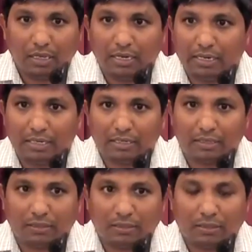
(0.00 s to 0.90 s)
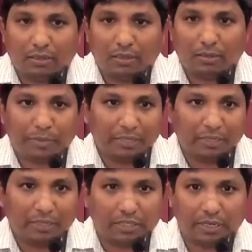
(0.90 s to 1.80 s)
He didn't bring
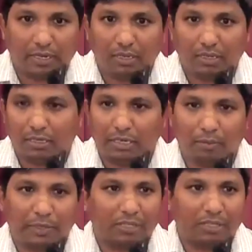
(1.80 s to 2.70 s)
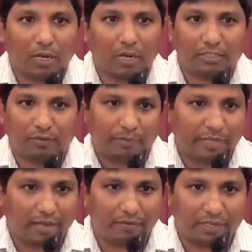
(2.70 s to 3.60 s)
the theory, he didn't bring the knowledge from
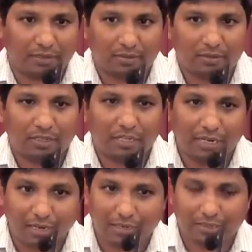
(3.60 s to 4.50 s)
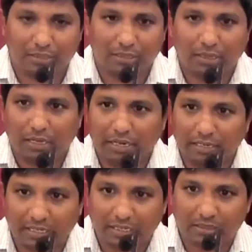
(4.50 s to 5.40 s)
the heaven. He learned, he
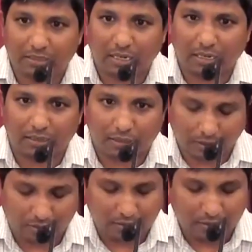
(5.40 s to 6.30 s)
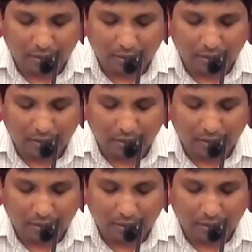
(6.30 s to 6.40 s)
did it on earth.